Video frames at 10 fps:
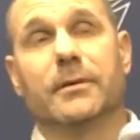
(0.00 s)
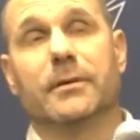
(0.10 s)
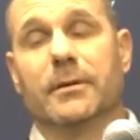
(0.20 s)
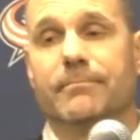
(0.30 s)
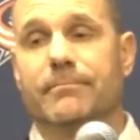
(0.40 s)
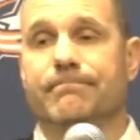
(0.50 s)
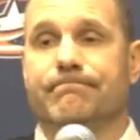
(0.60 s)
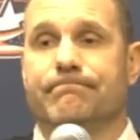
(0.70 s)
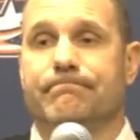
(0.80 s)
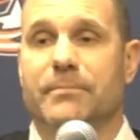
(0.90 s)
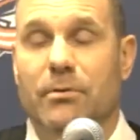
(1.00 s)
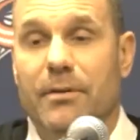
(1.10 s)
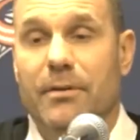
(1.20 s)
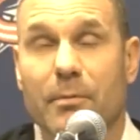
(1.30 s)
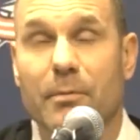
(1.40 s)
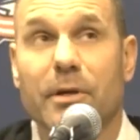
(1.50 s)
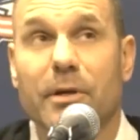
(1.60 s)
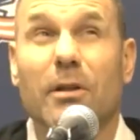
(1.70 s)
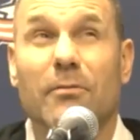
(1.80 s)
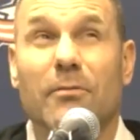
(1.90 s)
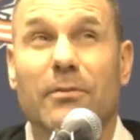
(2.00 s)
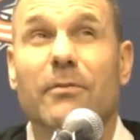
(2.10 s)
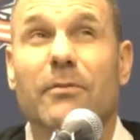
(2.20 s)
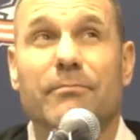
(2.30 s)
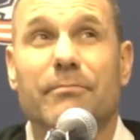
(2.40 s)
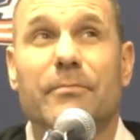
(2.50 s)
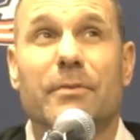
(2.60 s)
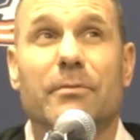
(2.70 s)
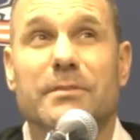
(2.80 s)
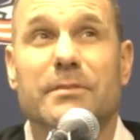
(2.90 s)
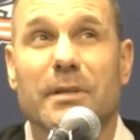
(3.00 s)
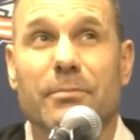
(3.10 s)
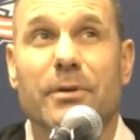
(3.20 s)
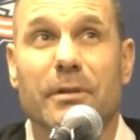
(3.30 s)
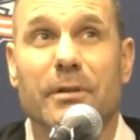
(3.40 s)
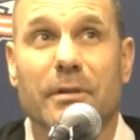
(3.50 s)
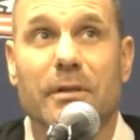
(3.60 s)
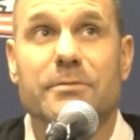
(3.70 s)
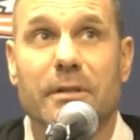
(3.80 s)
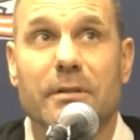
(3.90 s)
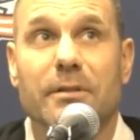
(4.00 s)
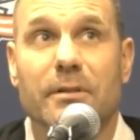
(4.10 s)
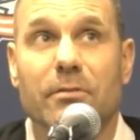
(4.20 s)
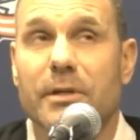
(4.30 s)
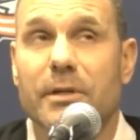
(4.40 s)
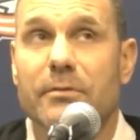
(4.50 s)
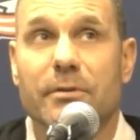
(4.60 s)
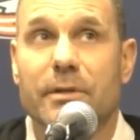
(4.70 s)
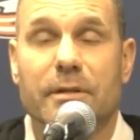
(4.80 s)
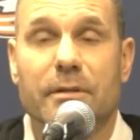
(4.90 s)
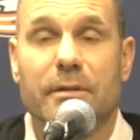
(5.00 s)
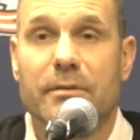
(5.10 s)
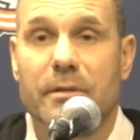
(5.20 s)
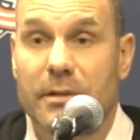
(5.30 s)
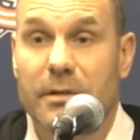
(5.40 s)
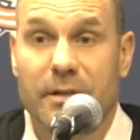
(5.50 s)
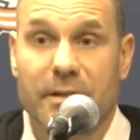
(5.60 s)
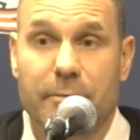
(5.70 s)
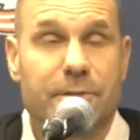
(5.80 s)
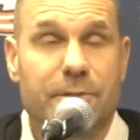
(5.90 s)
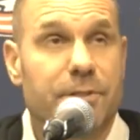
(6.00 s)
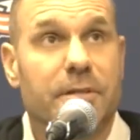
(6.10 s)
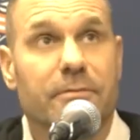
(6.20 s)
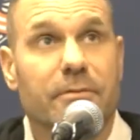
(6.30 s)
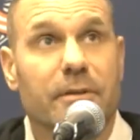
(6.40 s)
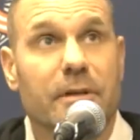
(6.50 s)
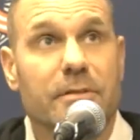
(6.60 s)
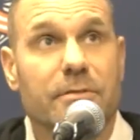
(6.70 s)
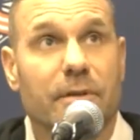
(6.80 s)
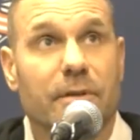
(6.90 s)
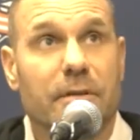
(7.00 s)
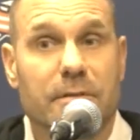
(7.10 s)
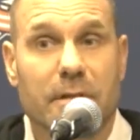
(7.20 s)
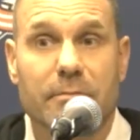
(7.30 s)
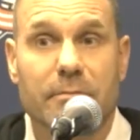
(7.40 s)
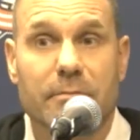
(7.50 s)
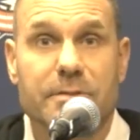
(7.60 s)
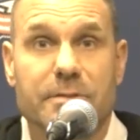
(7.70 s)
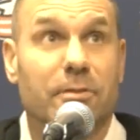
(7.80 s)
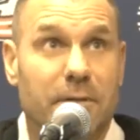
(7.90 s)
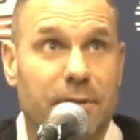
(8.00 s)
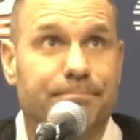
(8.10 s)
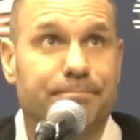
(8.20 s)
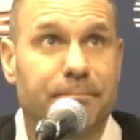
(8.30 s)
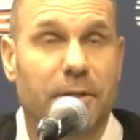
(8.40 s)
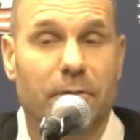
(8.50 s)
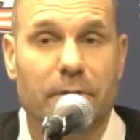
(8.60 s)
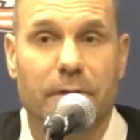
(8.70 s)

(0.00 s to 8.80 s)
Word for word: Yeah. Um, you know, I thought we played well in front of him the rest of that period to let him settle in a little bit. We didn't didn't give up a chance after that, so that's uh, that's a good thing, you know.